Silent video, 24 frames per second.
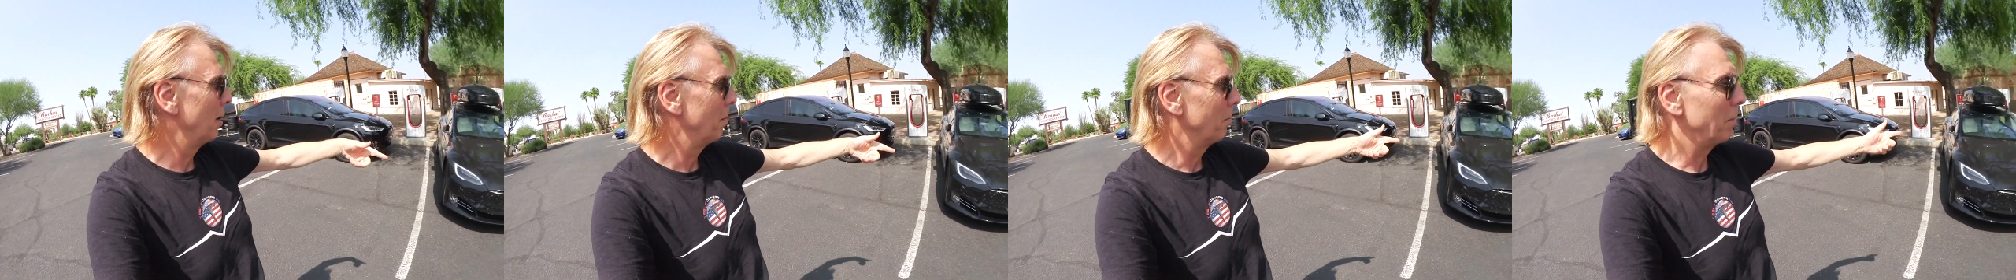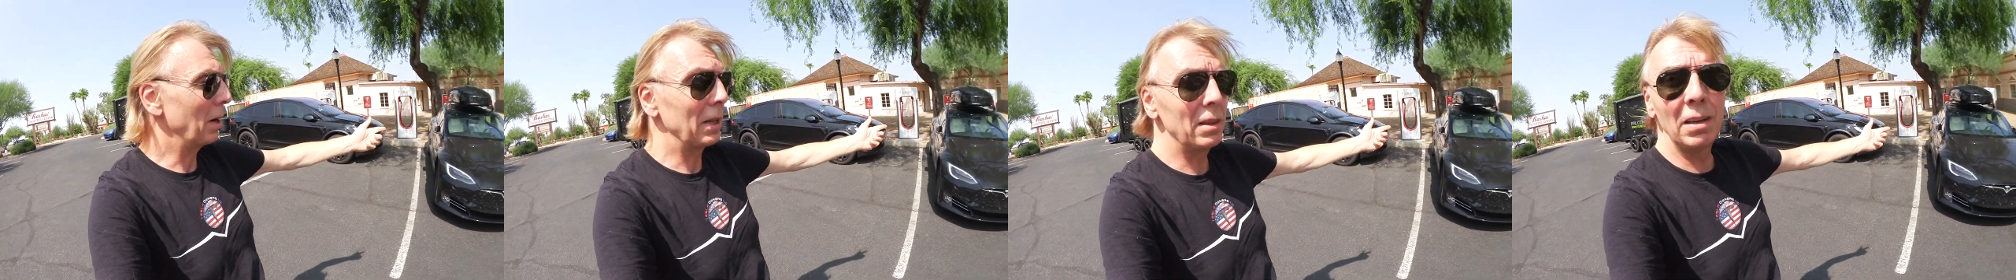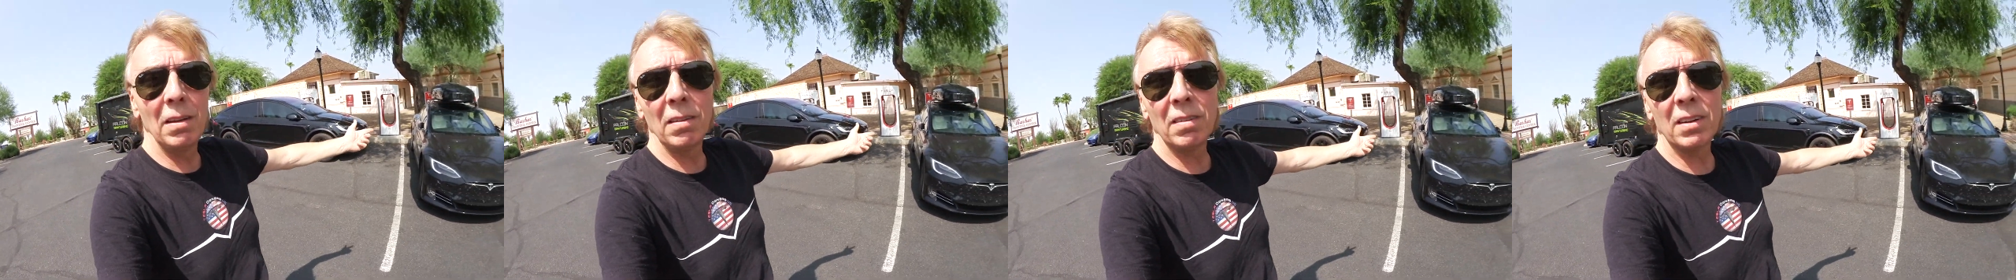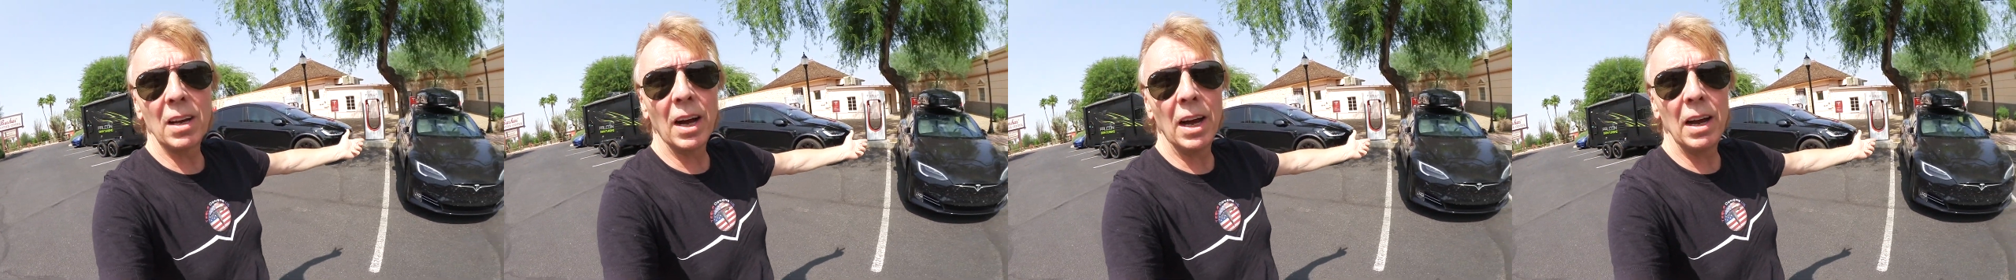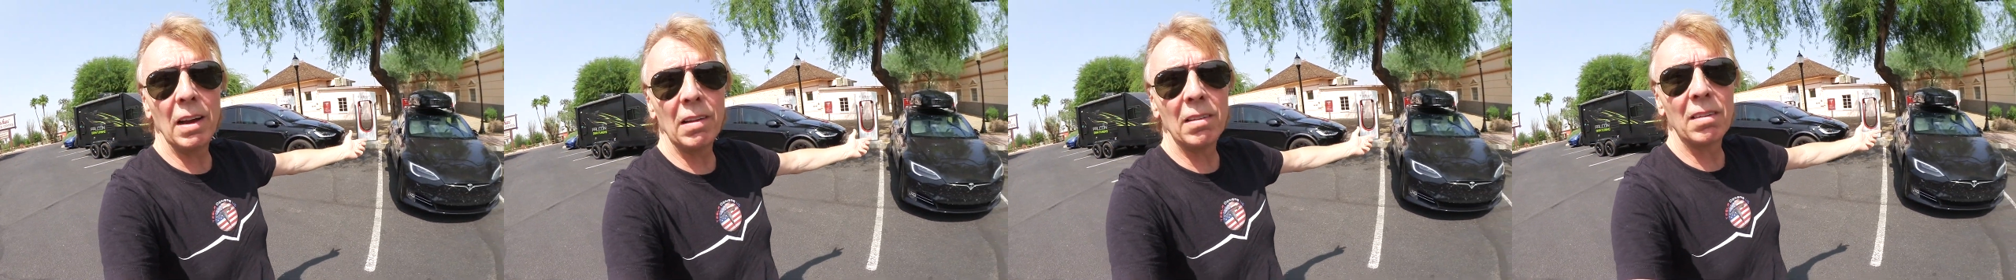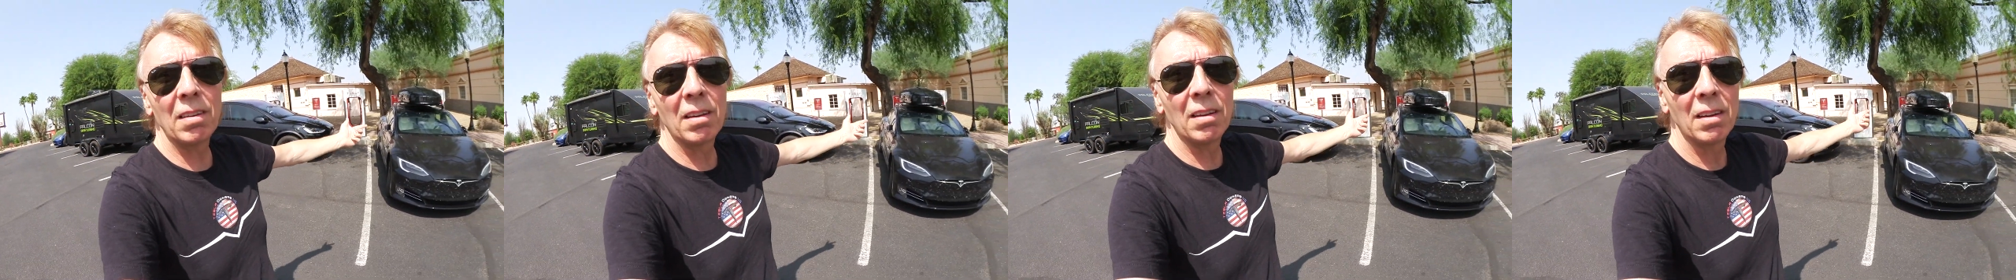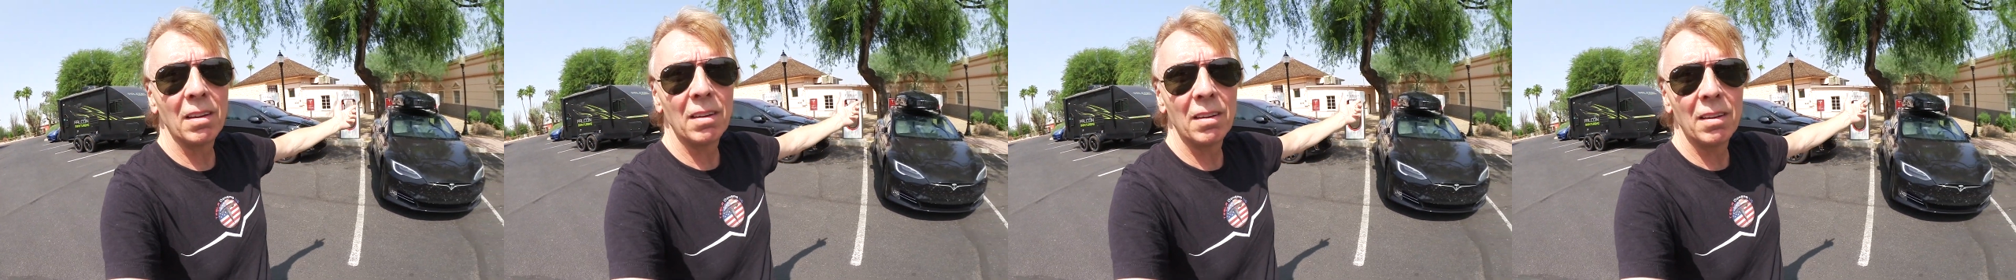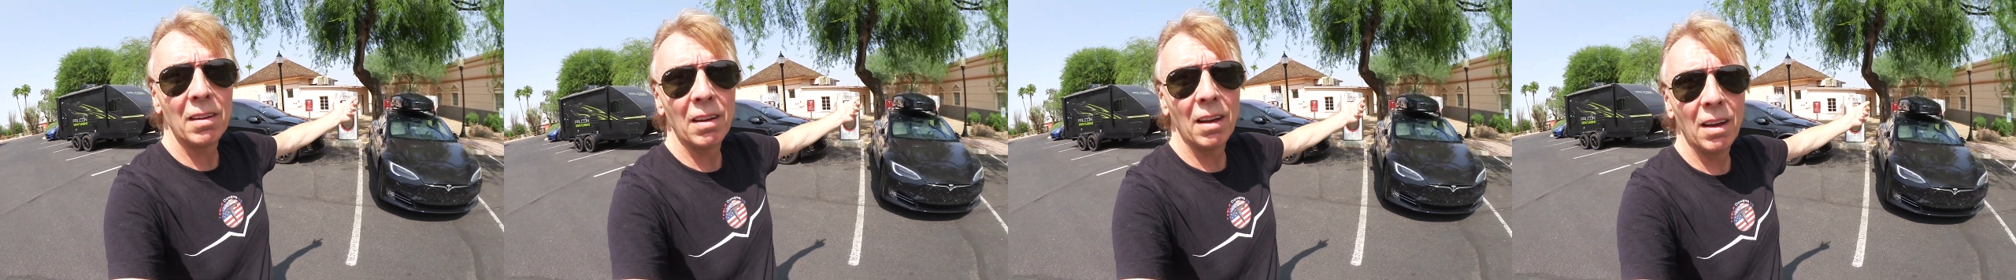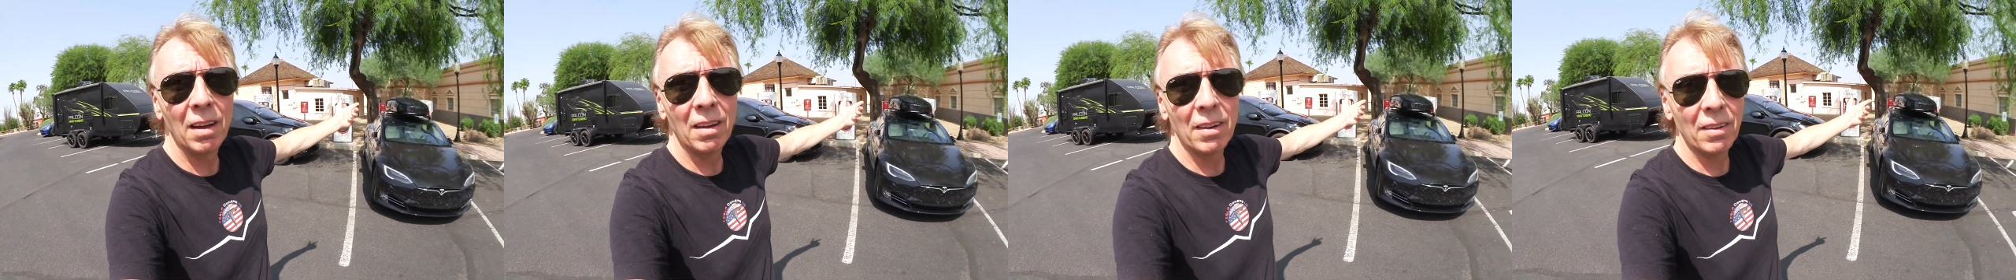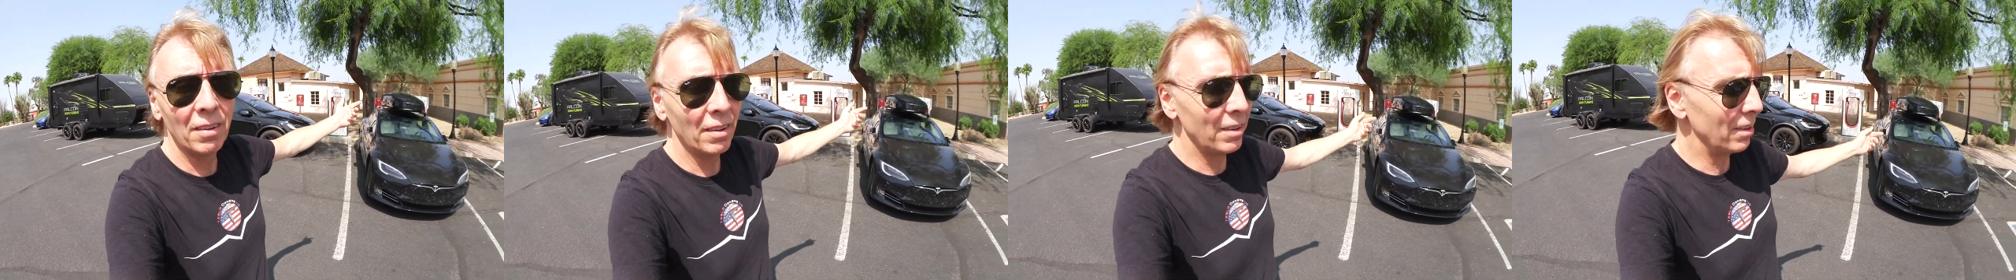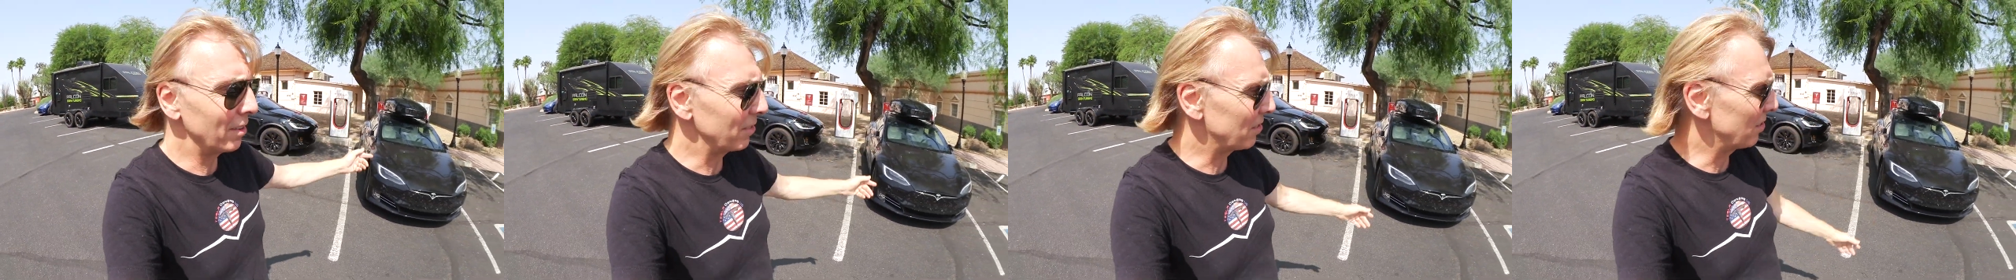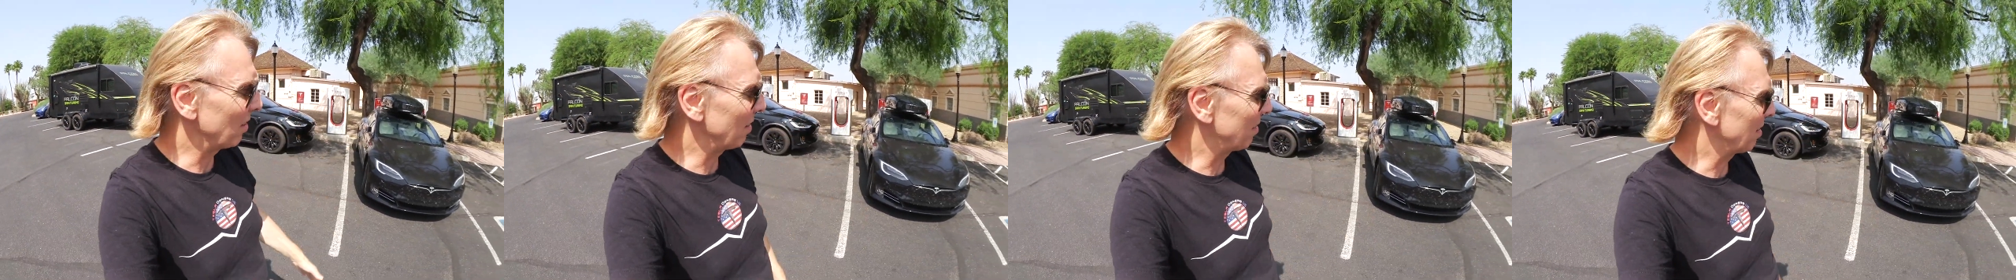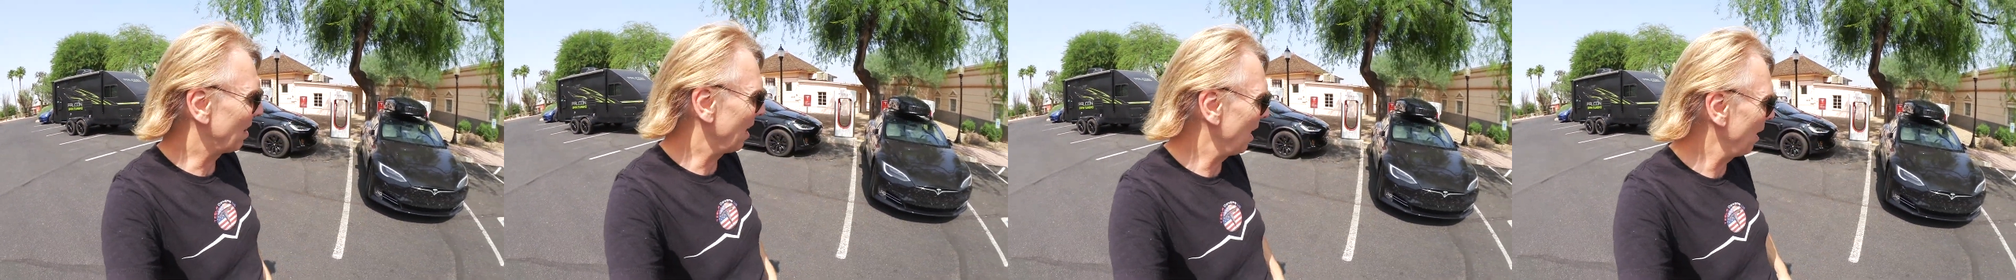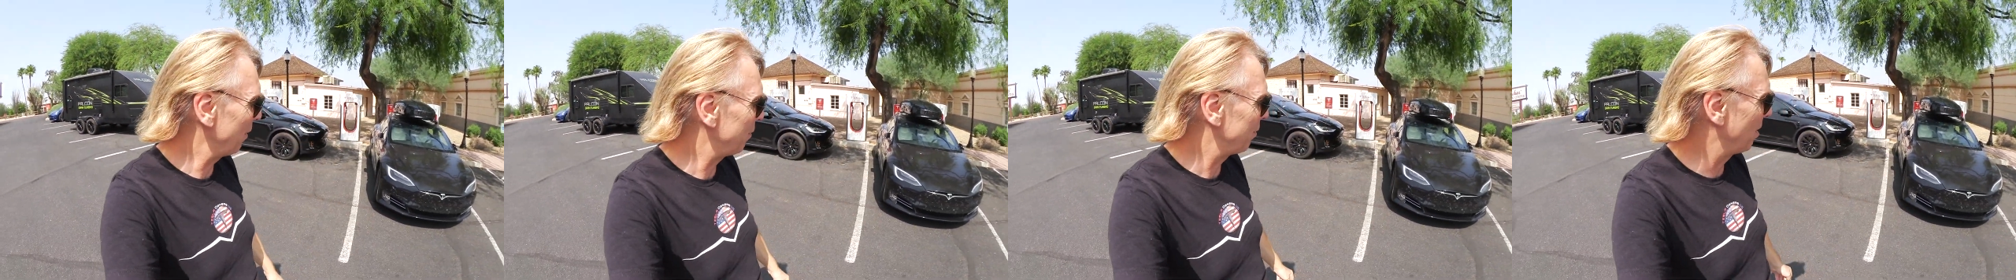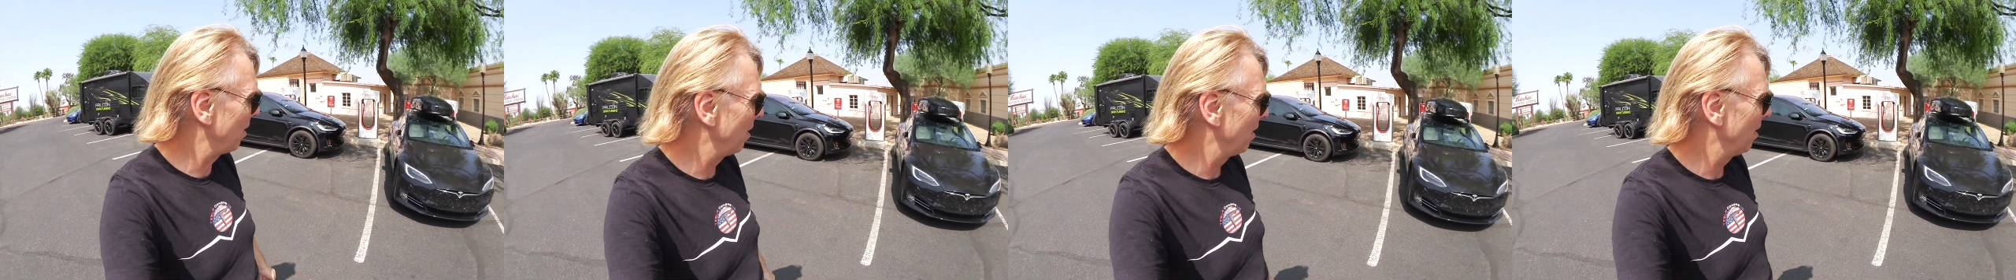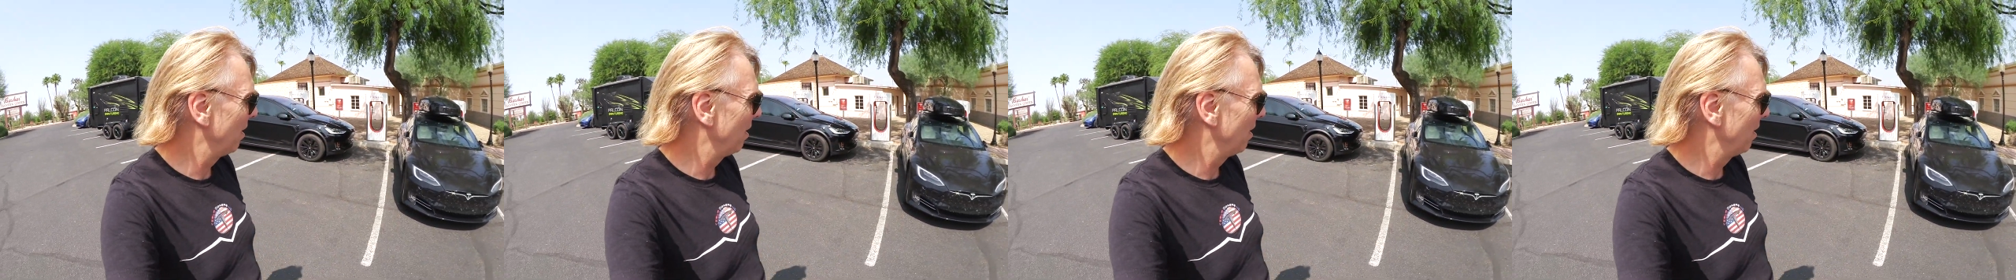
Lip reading: But these guys just left.